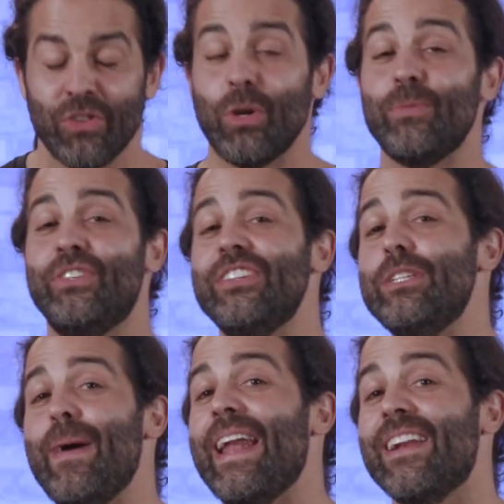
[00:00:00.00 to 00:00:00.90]
So I'm
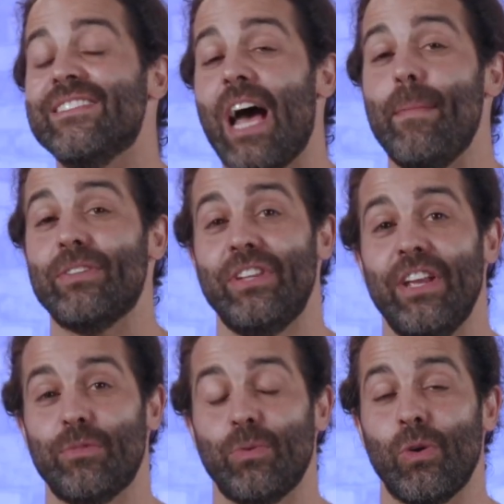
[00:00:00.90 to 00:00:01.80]
just about out of time on
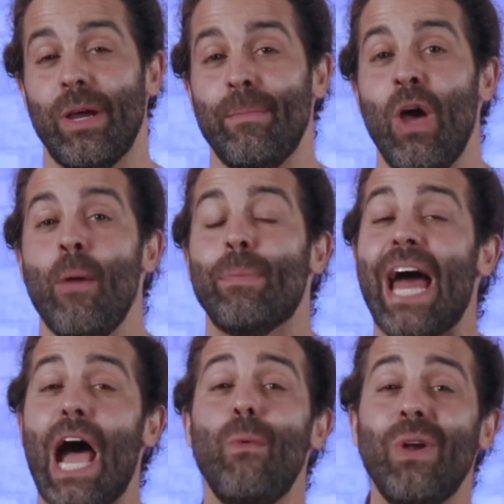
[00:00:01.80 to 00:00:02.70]
today's program,
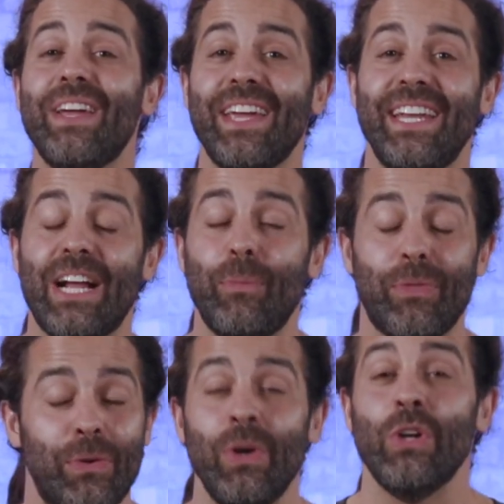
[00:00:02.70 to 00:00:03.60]
but I want to connect
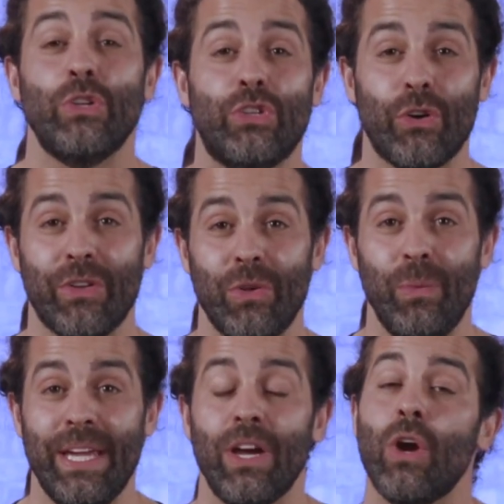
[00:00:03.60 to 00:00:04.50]
with you during the
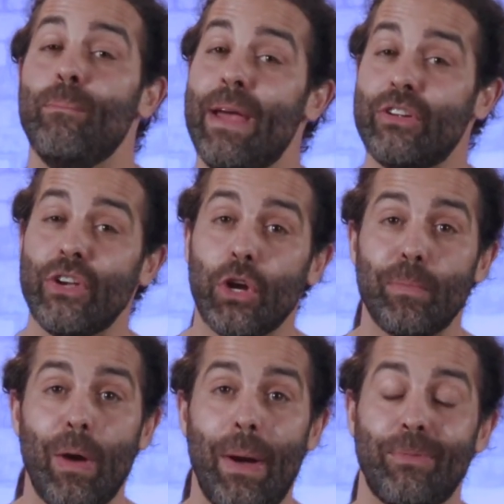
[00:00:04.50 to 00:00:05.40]
week. Make sure you go
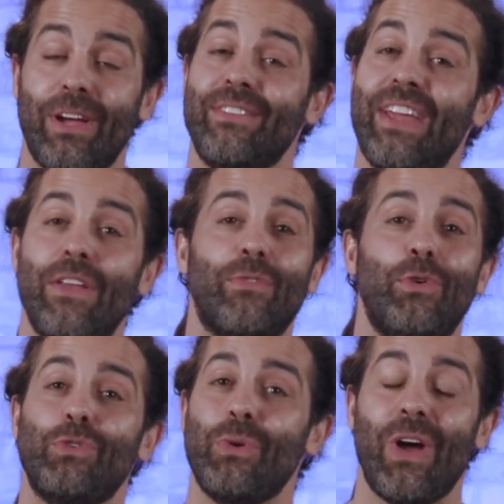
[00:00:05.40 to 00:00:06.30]
to my website,
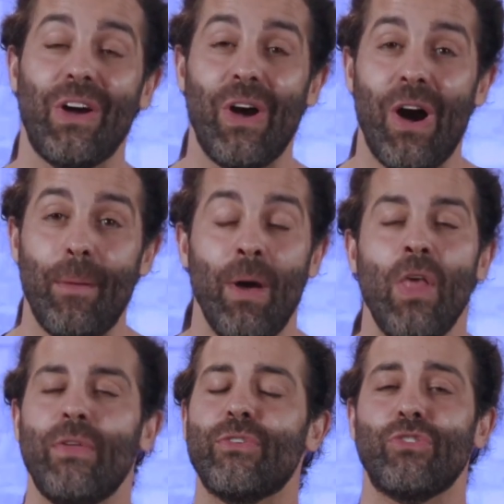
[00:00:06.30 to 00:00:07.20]
danielfusco.com.
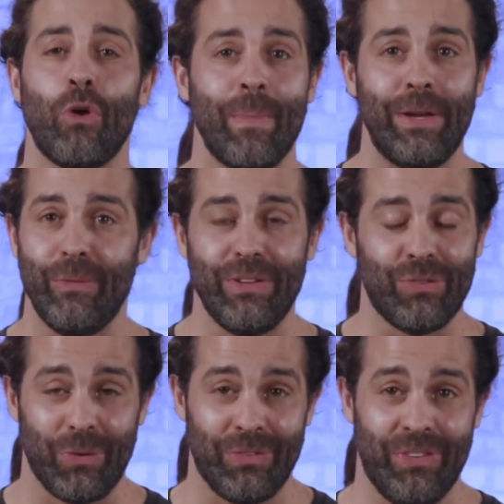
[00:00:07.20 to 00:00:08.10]
There's so many
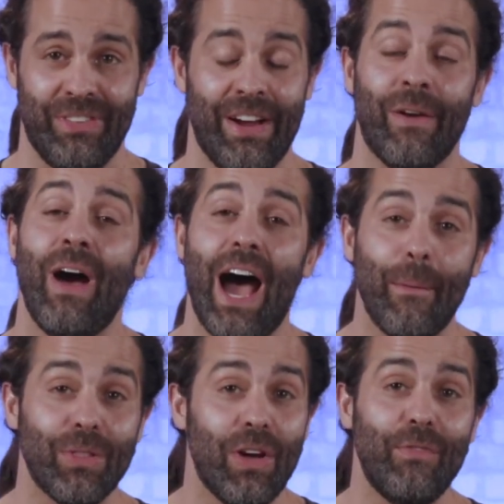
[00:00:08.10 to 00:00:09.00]
resources there. I
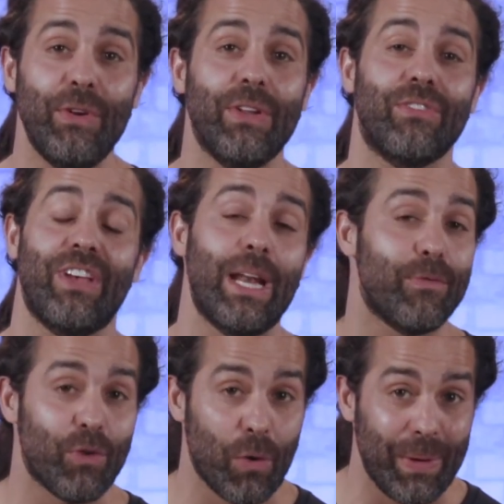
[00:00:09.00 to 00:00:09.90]
would love for you to sign up
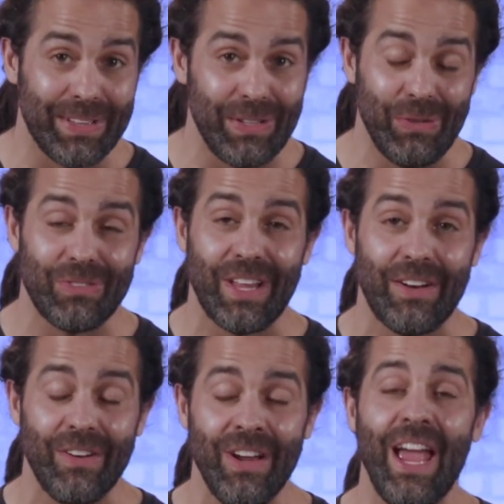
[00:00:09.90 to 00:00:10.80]
for our weekly
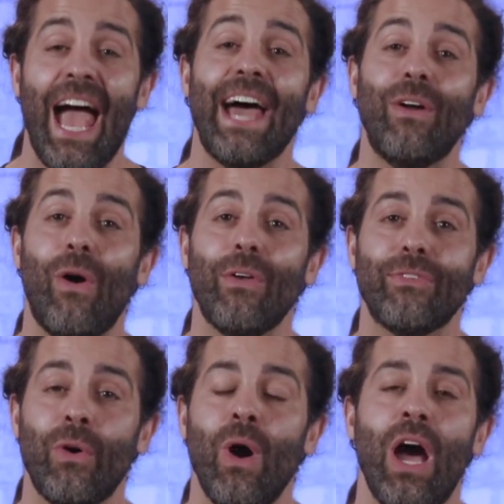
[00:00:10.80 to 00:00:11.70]
newsletter and
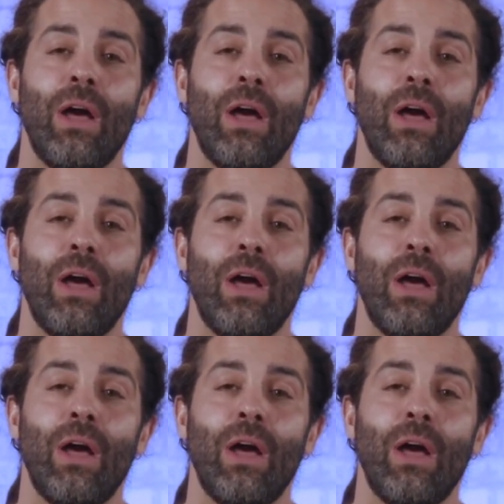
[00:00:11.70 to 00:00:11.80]
also